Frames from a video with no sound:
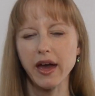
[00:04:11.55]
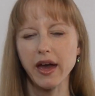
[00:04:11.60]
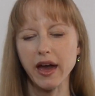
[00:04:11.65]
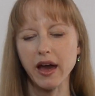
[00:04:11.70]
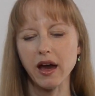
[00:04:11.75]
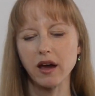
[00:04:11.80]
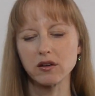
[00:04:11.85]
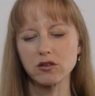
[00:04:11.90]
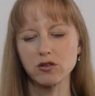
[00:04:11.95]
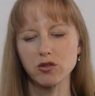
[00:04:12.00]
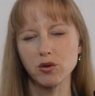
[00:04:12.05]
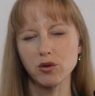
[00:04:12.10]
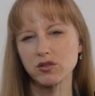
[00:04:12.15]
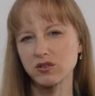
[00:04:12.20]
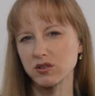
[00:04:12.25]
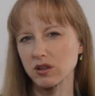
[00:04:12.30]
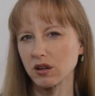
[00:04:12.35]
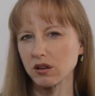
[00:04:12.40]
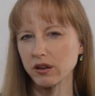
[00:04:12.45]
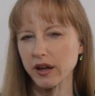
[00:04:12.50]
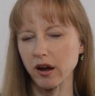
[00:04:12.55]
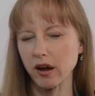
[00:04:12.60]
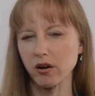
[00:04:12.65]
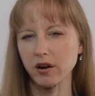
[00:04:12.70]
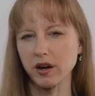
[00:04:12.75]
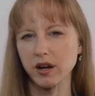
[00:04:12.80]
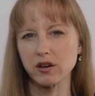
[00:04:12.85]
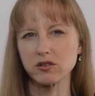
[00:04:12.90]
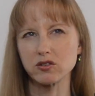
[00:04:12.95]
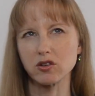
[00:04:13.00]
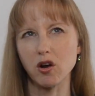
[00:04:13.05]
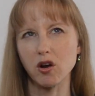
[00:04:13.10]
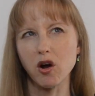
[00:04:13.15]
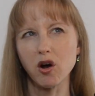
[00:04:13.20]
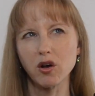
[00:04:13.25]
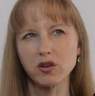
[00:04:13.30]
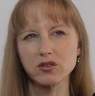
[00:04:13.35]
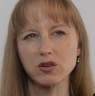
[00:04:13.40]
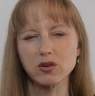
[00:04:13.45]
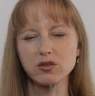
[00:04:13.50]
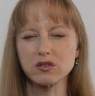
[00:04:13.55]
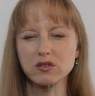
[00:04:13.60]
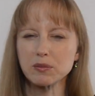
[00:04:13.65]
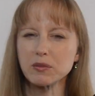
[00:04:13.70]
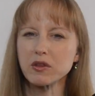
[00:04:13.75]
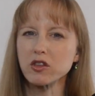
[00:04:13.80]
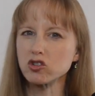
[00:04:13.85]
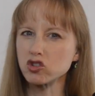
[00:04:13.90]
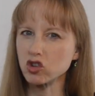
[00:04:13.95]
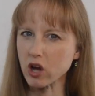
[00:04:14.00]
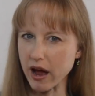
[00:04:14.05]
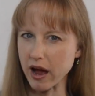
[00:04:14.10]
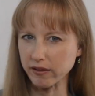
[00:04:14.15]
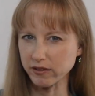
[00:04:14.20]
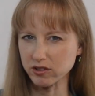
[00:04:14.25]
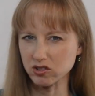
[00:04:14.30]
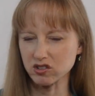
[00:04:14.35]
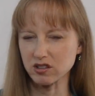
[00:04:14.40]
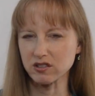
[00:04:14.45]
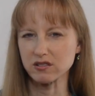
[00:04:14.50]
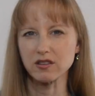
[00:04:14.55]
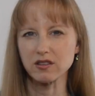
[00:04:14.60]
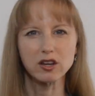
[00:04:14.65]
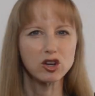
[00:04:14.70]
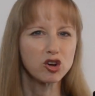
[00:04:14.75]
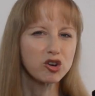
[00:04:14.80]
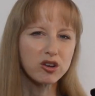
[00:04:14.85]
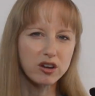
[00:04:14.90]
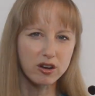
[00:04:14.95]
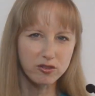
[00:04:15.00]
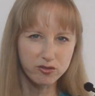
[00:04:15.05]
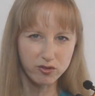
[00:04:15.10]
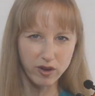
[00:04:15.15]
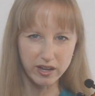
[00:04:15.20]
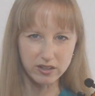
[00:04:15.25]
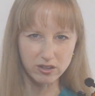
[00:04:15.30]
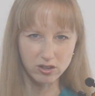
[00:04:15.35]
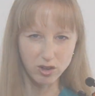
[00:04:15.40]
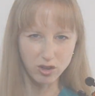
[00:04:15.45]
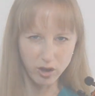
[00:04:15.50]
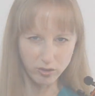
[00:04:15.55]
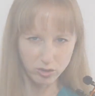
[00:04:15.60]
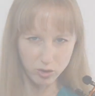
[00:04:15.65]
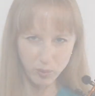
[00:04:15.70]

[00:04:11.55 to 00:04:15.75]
and those skill areas are also some of the challenges that you're going to find along the